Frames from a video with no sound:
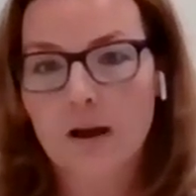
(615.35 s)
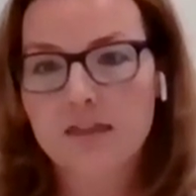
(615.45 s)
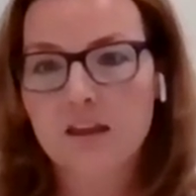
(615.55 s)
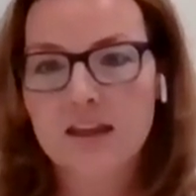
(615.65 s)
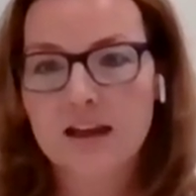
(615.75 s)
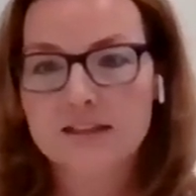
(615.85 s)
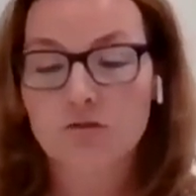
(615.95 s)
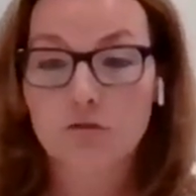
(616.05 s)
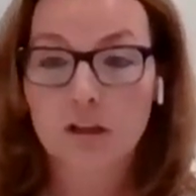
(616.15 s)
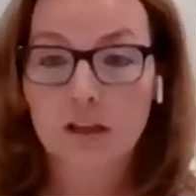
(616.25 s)
So I
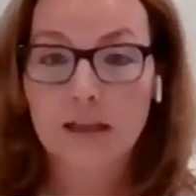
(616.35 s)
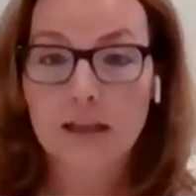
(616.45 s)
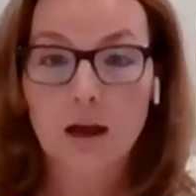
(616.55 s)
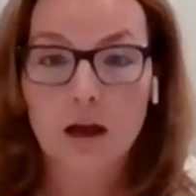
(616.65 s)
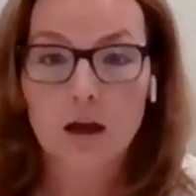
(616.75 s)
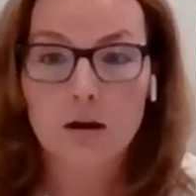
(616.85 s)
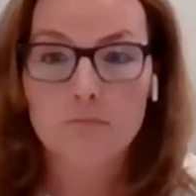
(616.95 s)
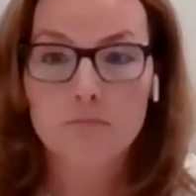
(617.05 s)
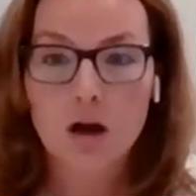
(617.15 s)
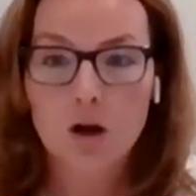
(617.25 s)
think that's a really,
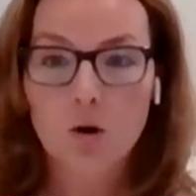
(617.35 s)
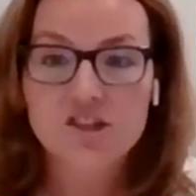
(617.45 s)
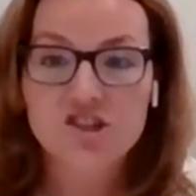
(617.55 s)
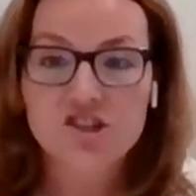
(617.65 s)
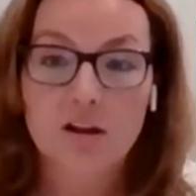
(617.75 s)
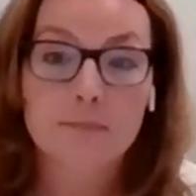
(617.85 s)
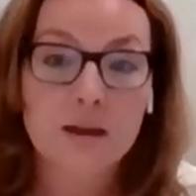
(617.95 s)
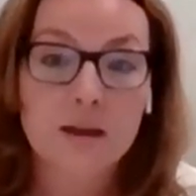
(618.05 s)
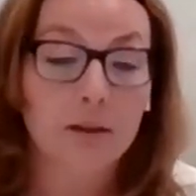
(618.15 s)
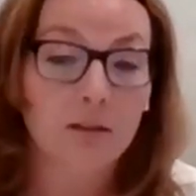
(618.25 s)
a question
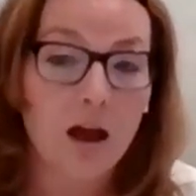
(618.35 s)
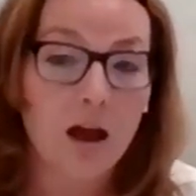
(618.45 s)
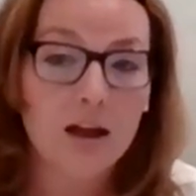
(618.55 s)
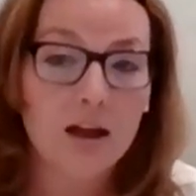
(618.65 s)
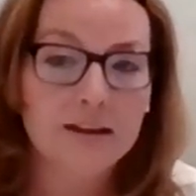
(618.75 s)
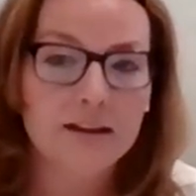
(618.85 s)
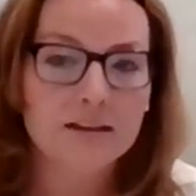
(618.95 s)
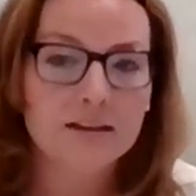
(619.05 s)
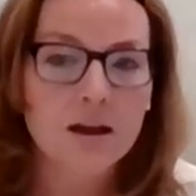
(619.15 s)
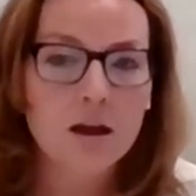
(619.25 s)
that comes up a
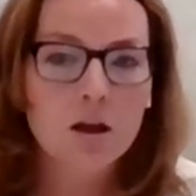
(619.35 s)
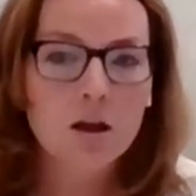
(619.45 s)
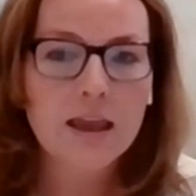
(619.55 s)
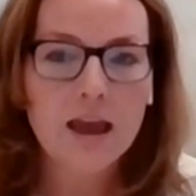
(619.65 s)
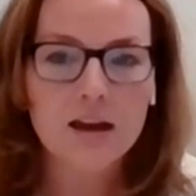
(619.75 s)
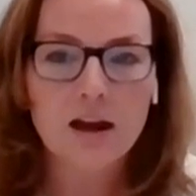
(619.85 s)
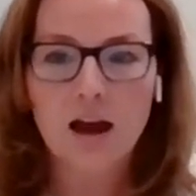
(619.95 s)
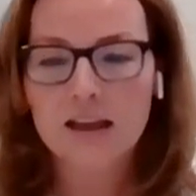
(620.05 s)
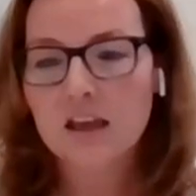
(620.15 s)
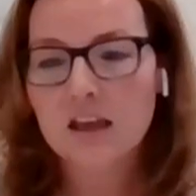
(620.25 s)
lot is,
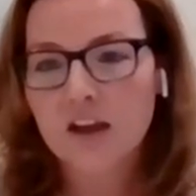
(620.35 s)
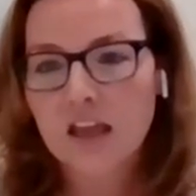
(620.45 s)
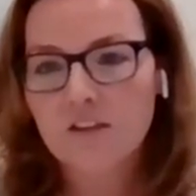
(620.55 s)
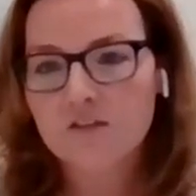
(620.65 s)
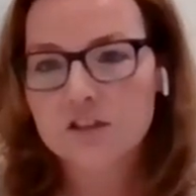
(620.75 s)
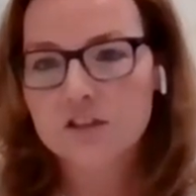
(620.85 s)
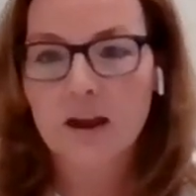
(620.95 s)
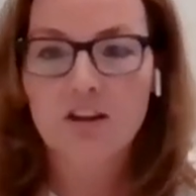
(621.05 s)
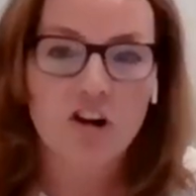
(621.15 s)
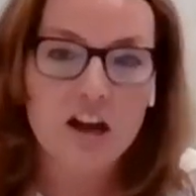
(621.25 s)
can I give a
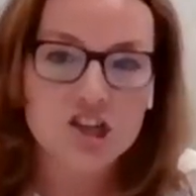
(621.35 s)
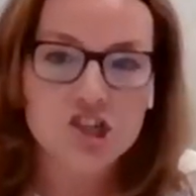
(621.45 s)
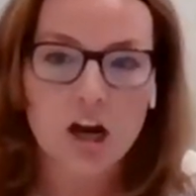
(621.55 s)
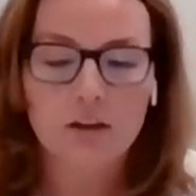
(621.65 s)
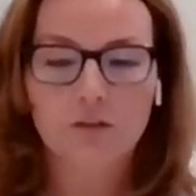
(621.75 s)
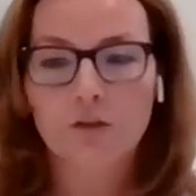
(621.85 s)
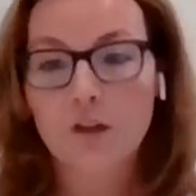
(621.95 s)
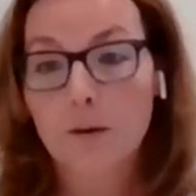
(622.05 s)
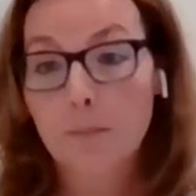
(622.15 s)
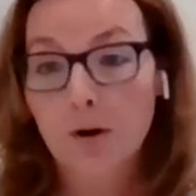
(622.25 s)
gift to my
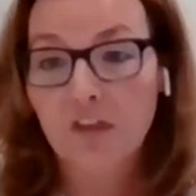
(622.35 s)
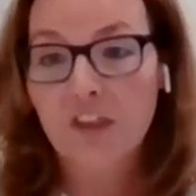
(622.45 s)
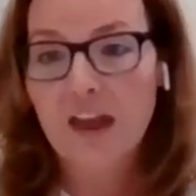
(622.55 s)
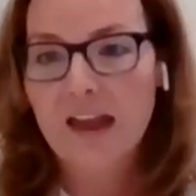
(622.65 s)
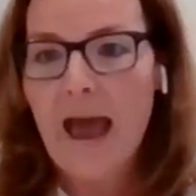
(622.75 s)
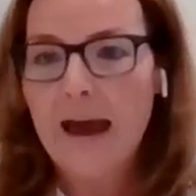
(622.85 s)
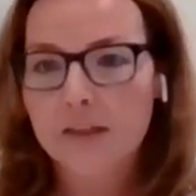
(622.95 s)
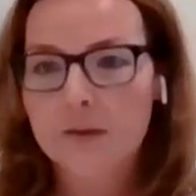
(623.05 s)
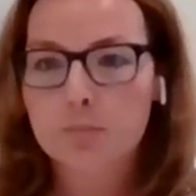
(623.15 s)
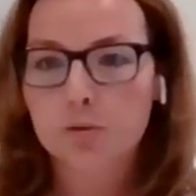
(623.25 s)
grandchild for their
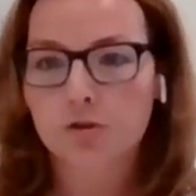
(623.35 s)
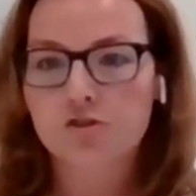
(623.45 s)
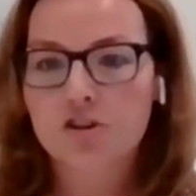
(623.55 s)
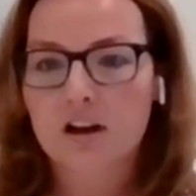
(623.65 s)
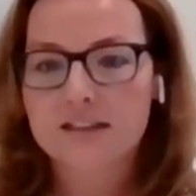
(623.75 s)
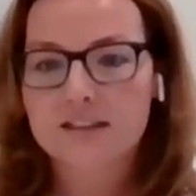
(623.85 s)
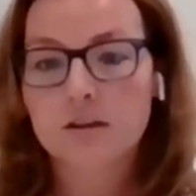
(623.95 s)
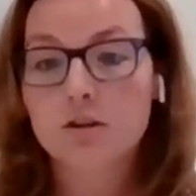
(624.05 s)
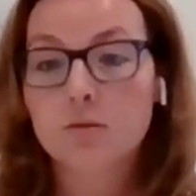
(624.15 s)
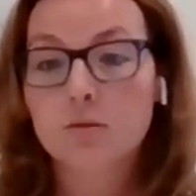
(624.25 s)
birthday out of the pooled
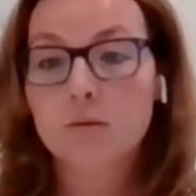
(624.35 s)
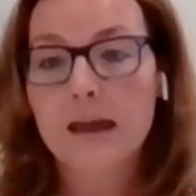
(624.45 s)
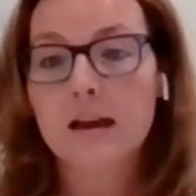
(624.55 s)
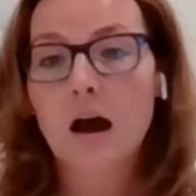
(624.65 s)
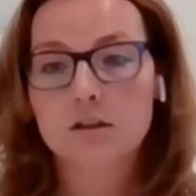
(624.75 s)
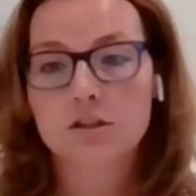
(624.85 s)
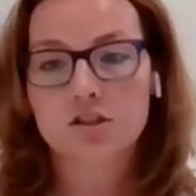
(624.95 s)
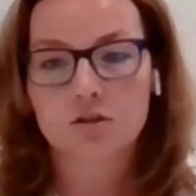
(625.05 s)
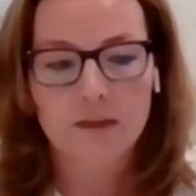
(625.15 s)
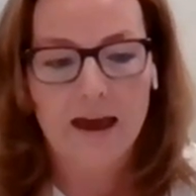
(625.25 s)
trust? And you
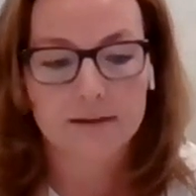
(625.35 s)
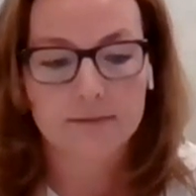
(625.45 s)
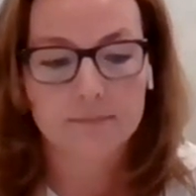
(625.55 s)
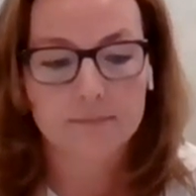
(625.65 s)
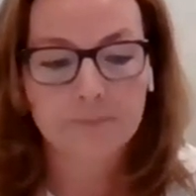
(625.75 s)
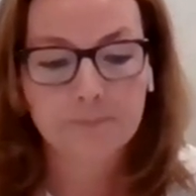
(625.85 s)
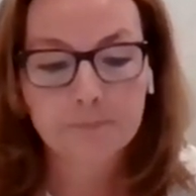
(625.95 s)
cannot do that.